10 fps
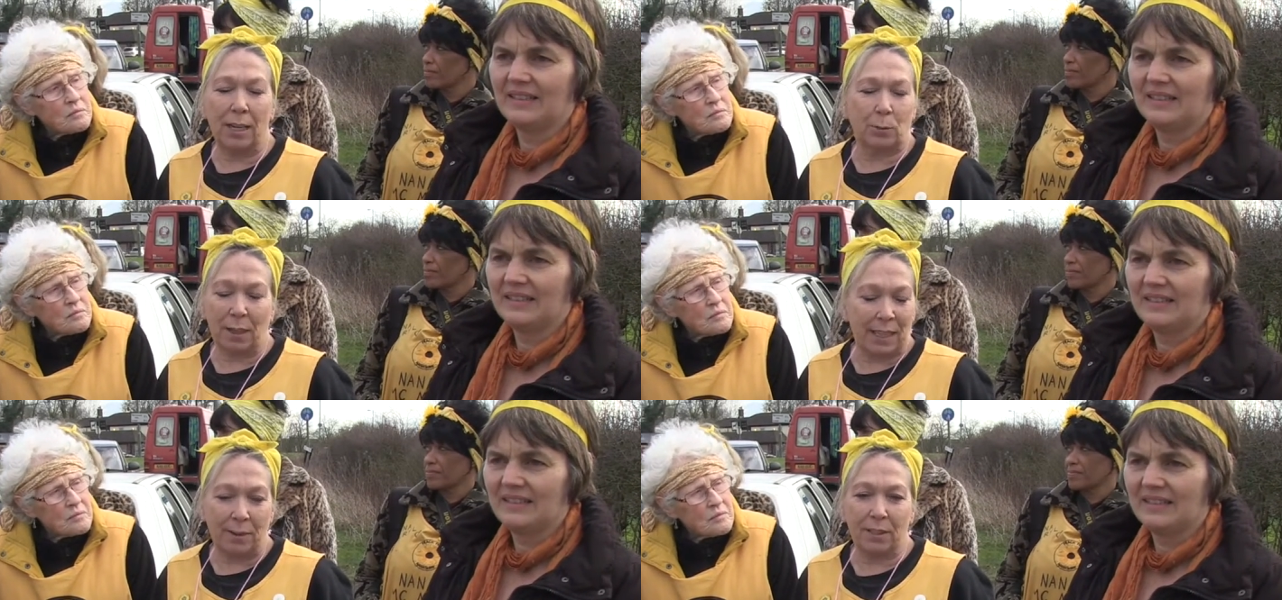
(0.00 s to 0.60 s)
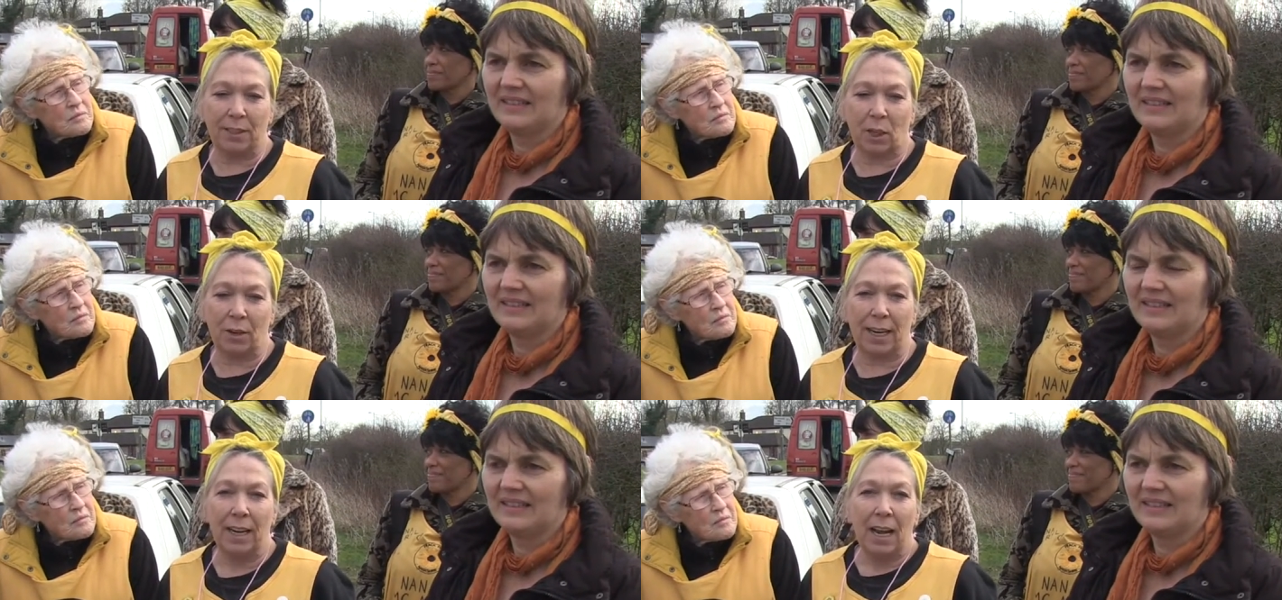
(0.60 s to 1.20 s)
Speaker 1: uh, 2011,
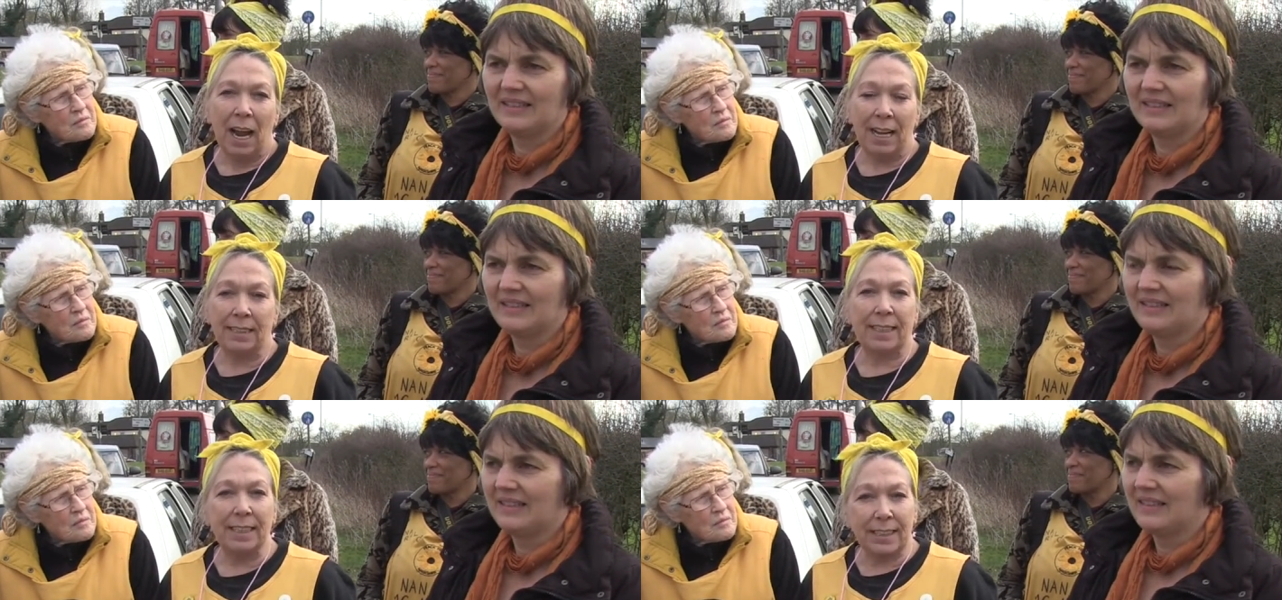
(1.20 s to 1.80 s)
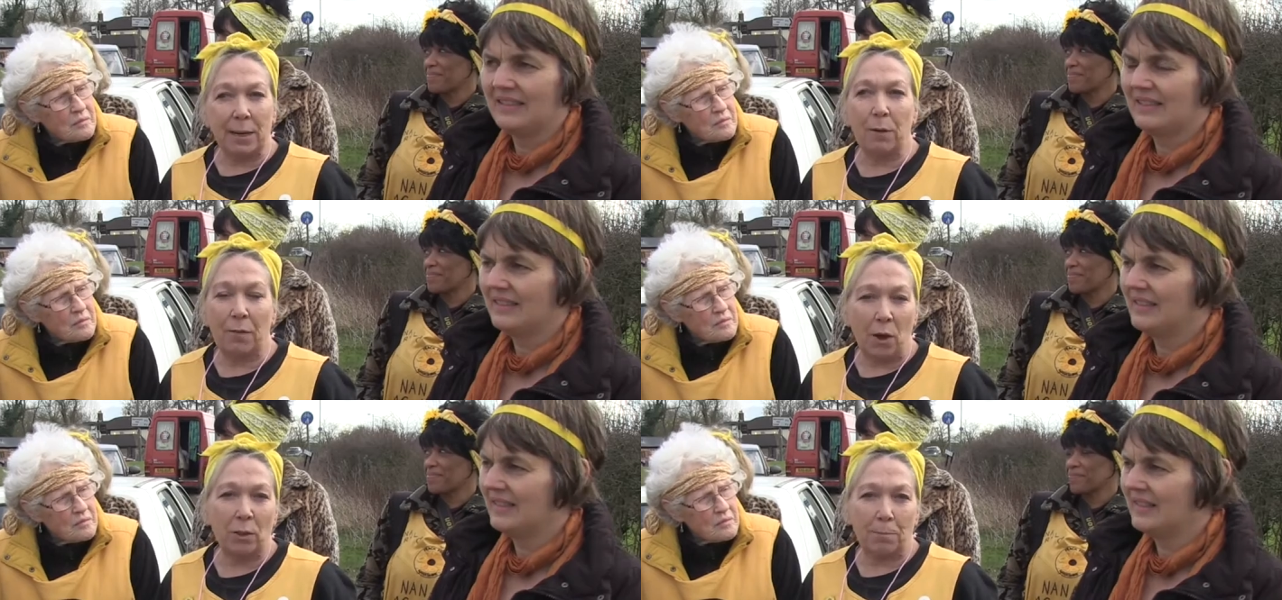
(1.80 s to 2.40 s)
sorry. And since then we've
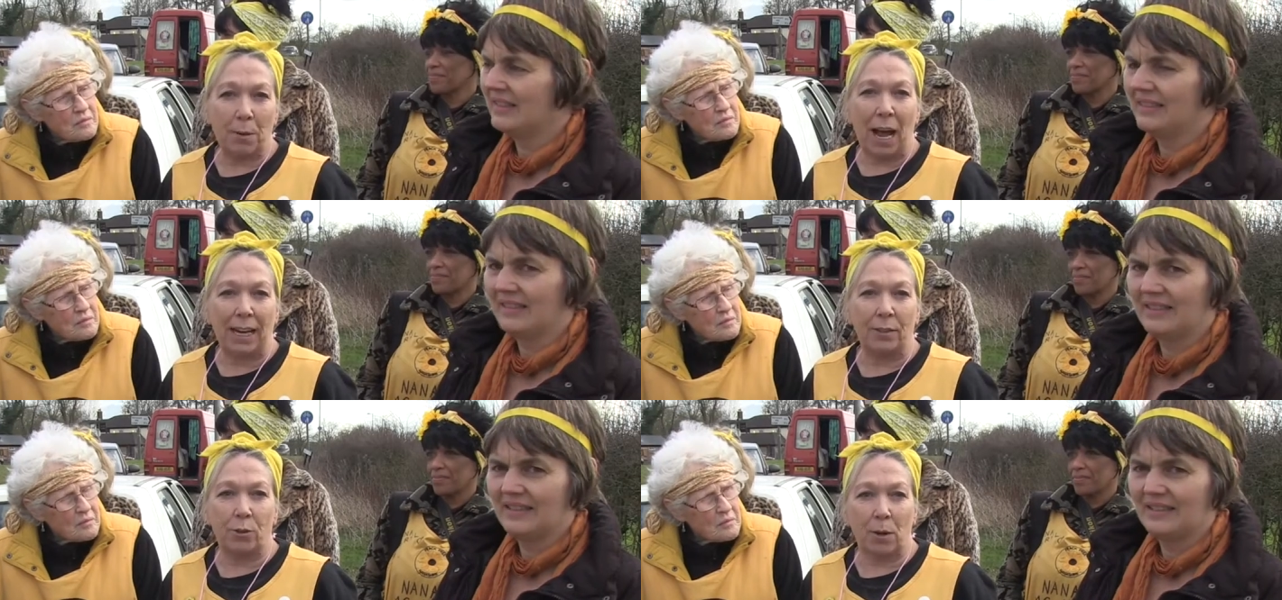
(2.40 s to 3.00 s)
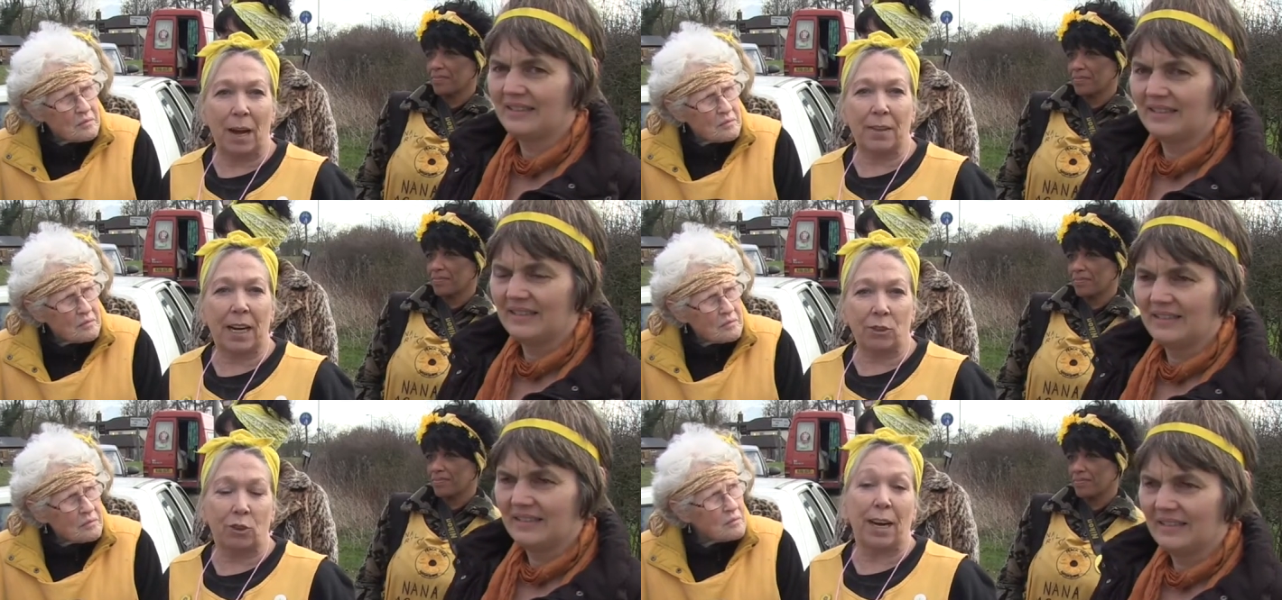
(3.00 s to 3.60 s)
held it back and throughout the
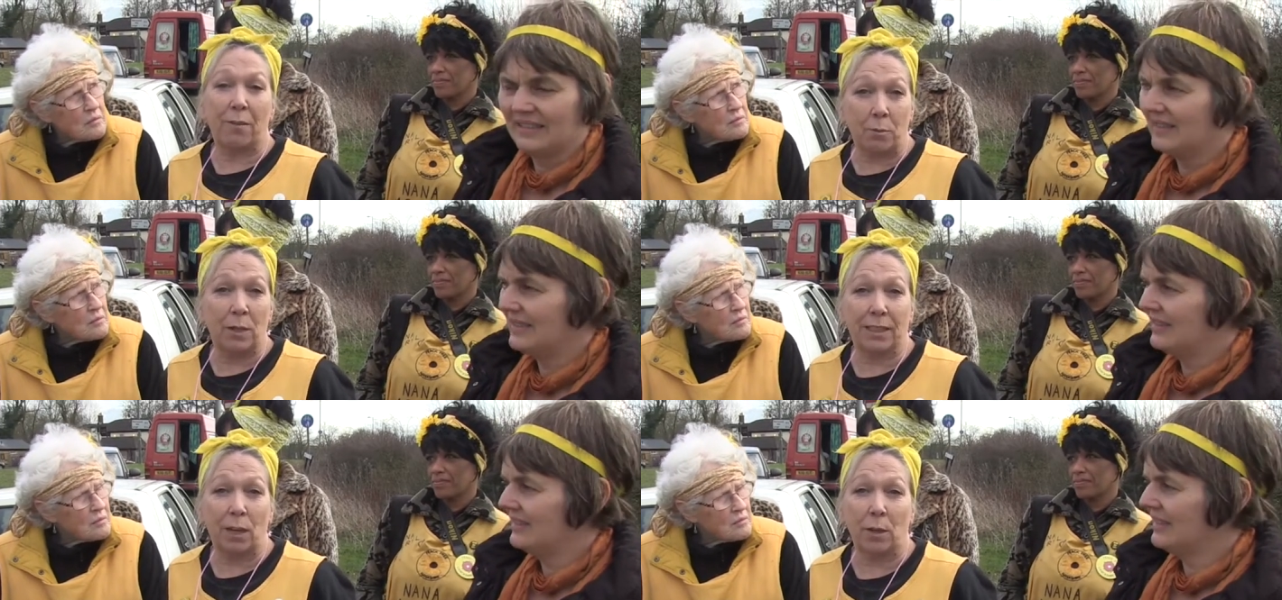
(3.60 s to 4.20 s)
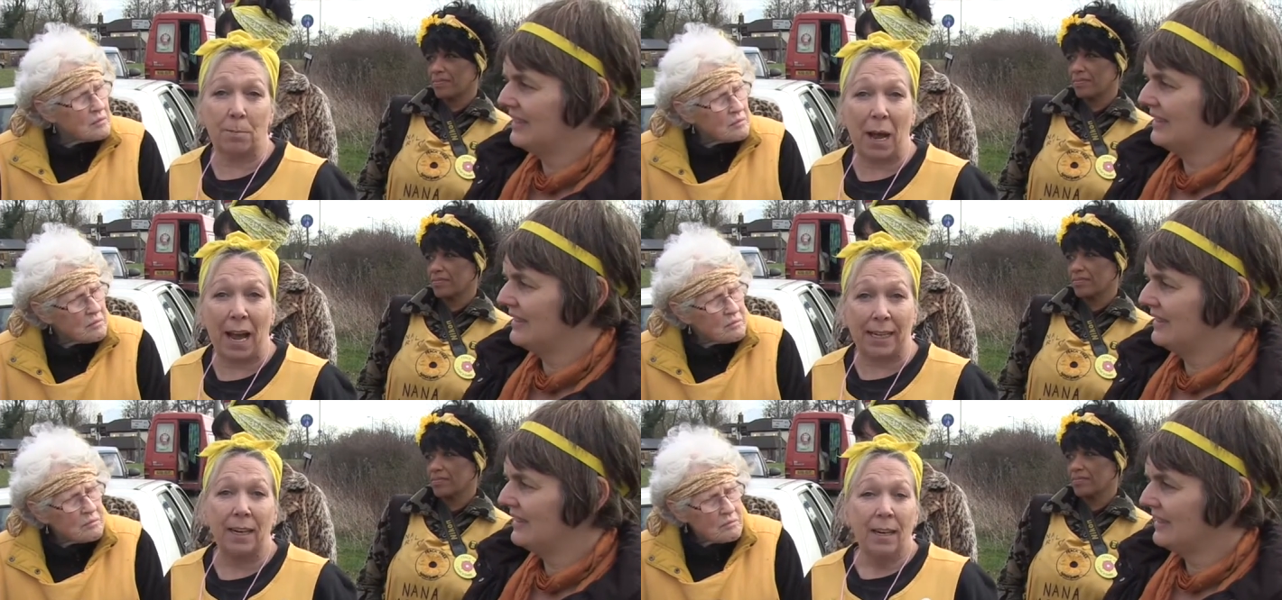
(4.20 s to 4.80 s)
country everyone's held it
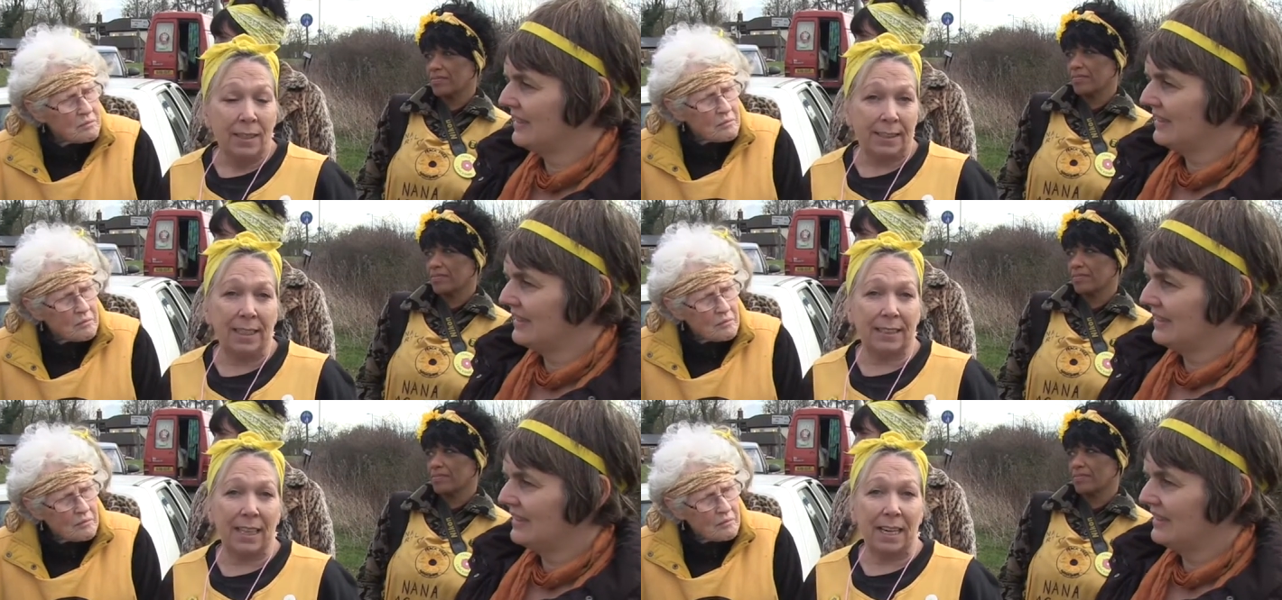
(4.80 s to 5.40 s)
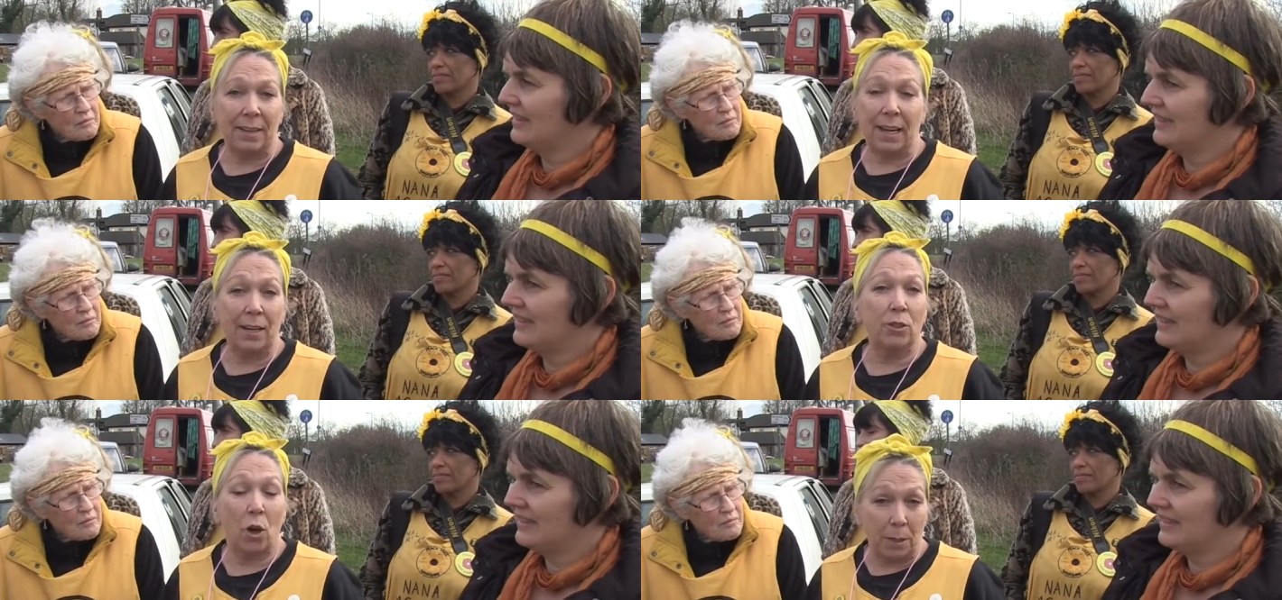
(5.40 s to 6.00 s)
back since then and they
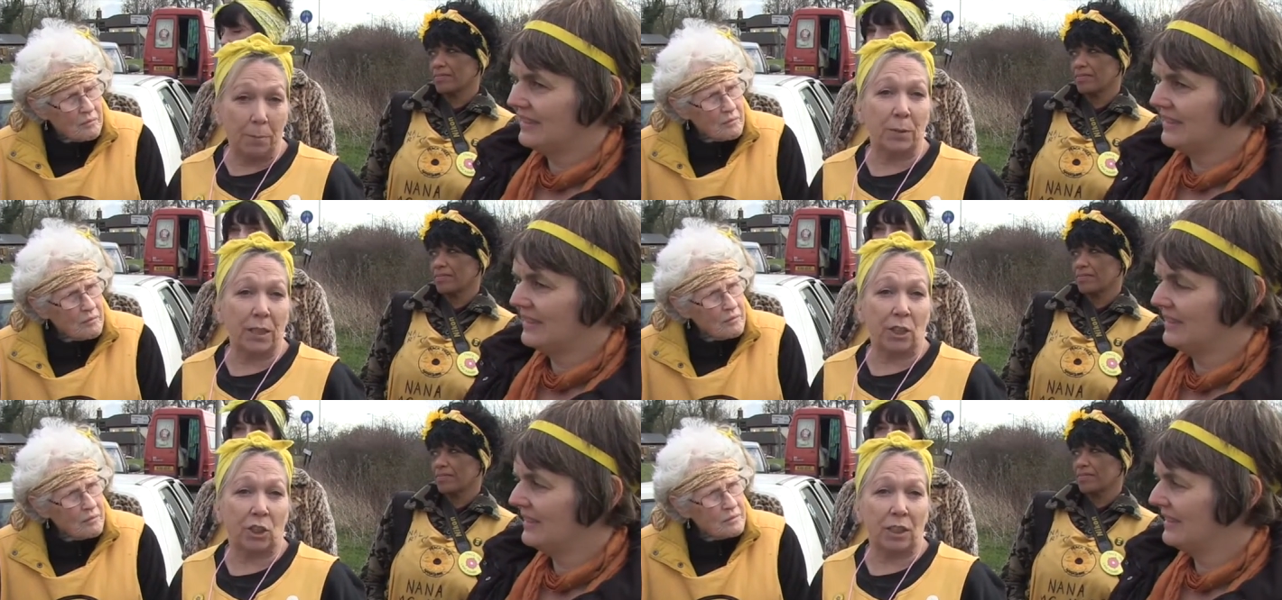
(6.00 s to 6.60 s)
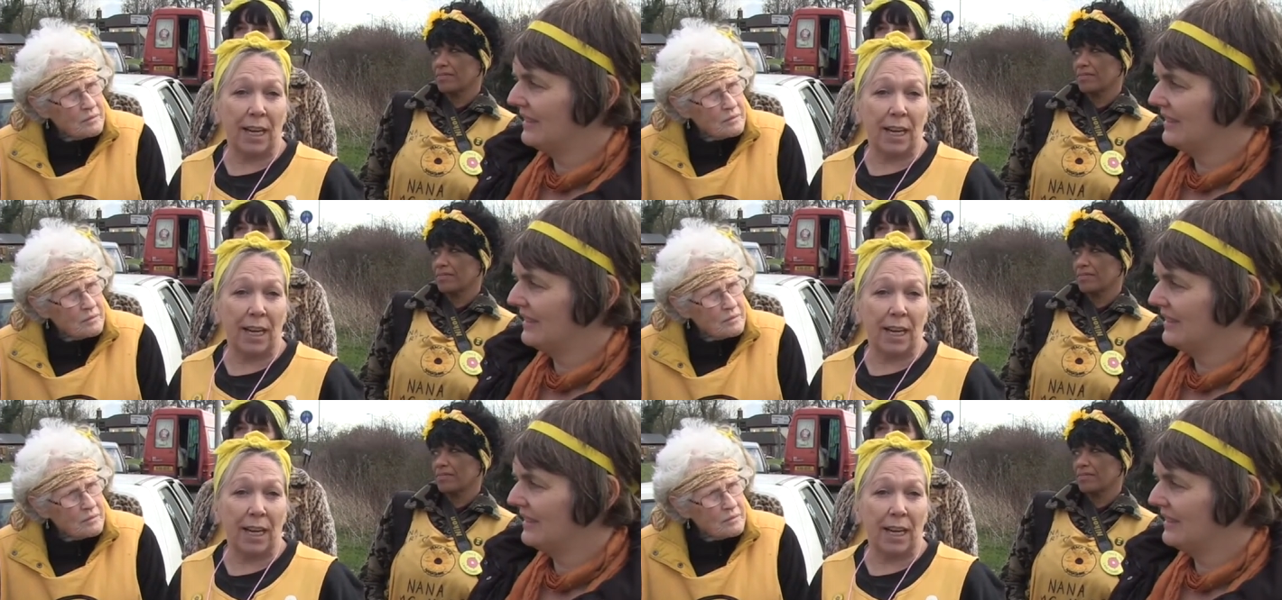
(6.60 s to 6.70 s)
are not in production